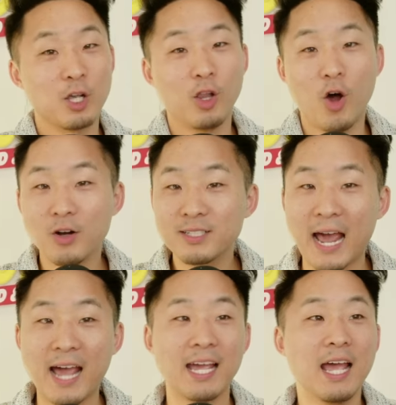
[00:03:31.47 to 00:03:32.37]
long
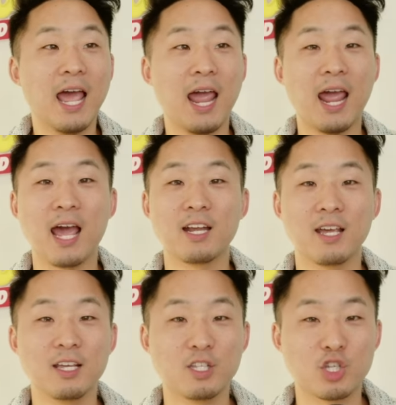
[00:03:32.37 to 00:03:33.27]
deck, and
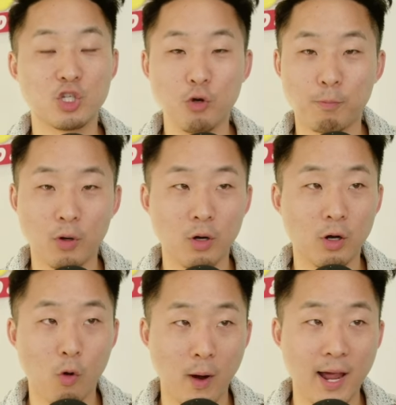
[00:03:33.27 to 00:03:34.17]
it's super
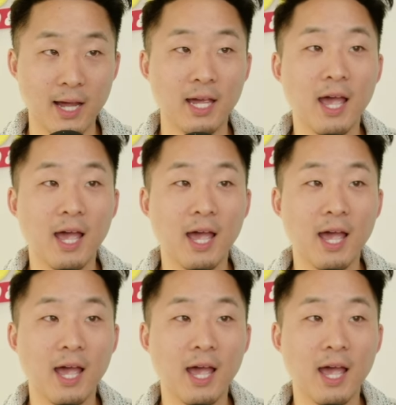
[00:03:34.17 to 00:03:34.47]
quick,